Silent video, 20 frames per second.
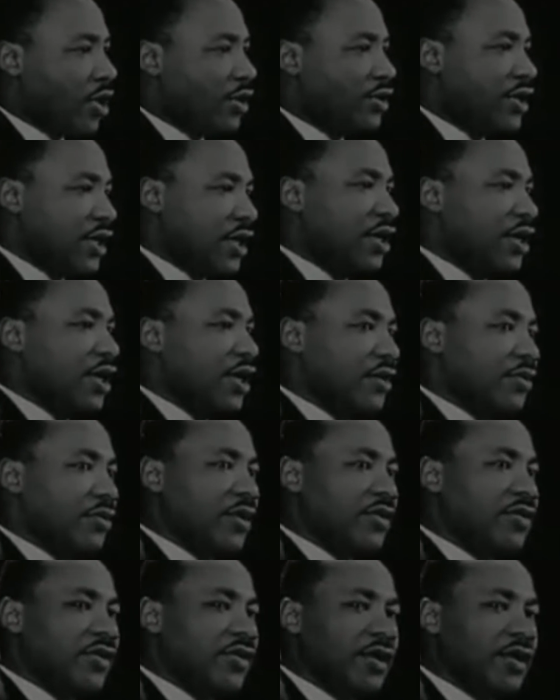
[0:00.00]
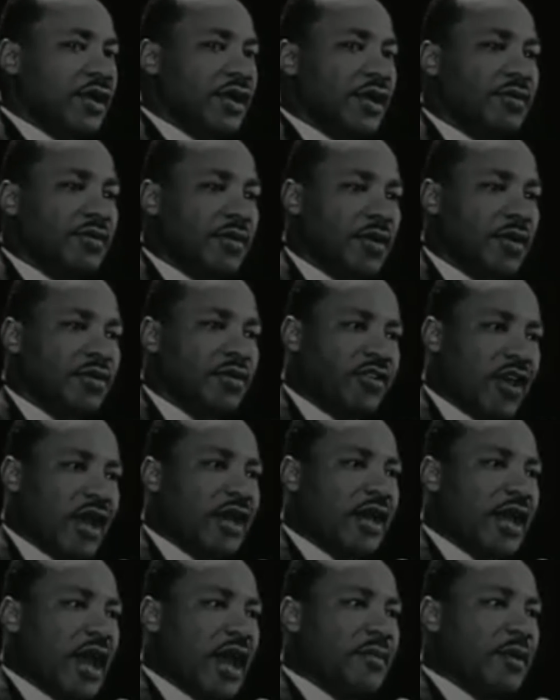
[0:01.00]
toward dealing with the
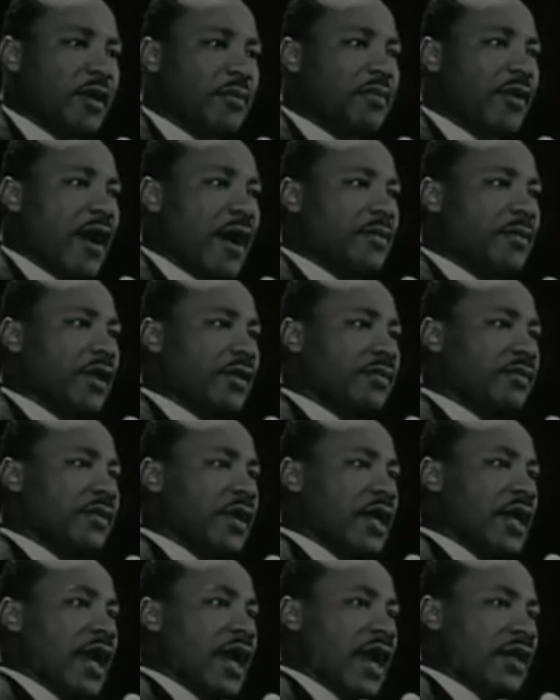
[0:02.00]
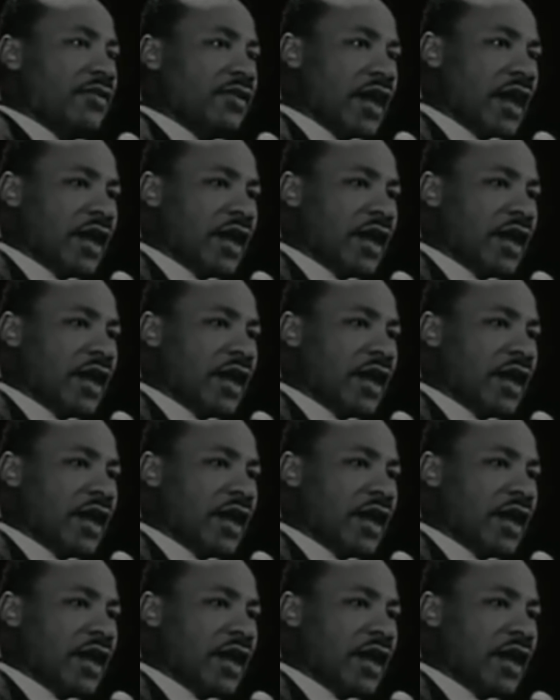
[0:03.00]
Negro's economic problem